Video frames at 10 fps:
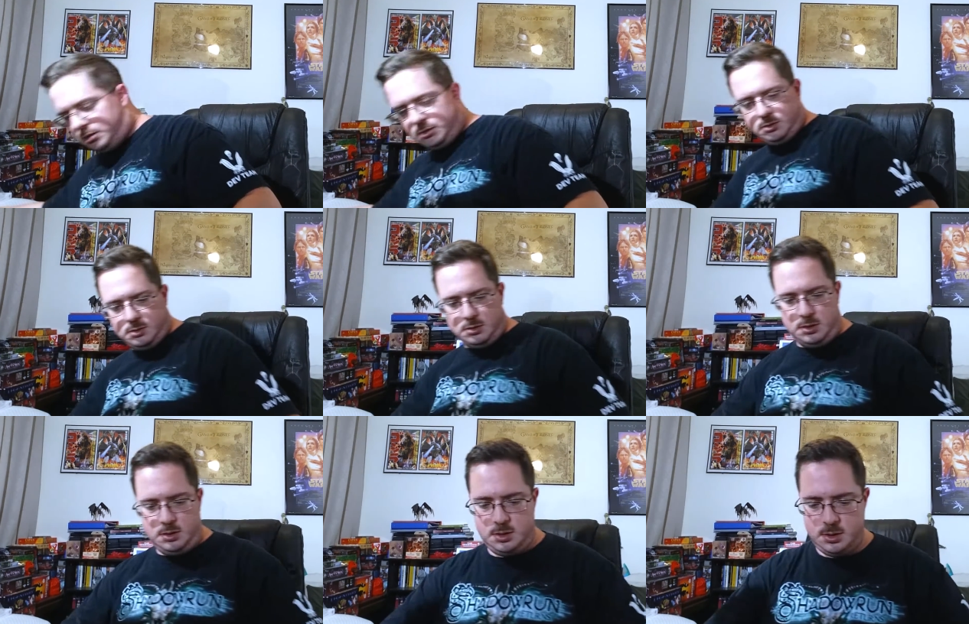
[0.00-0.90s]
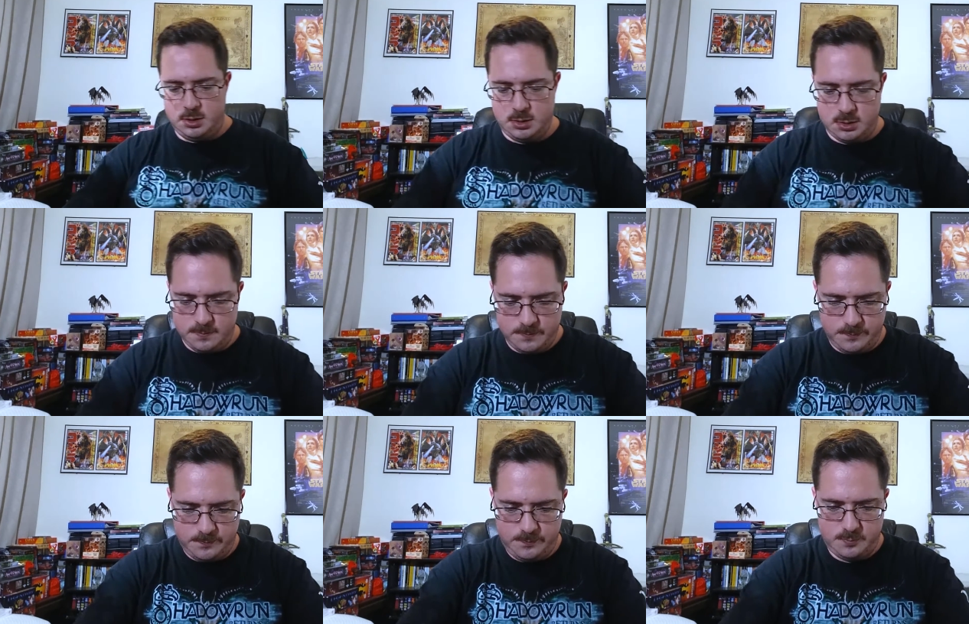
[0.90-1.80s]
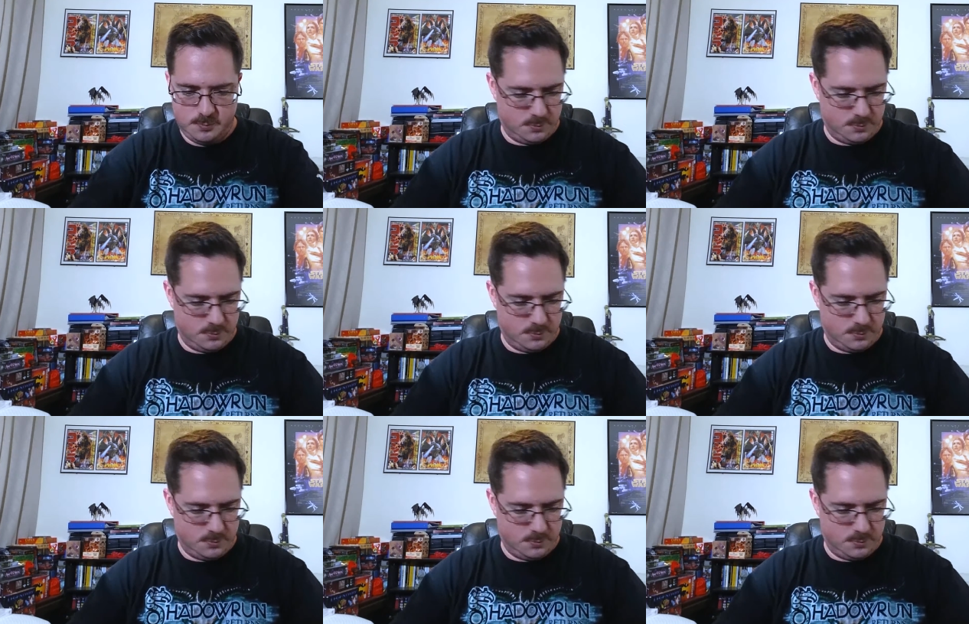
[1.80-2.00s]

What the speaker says: (silence)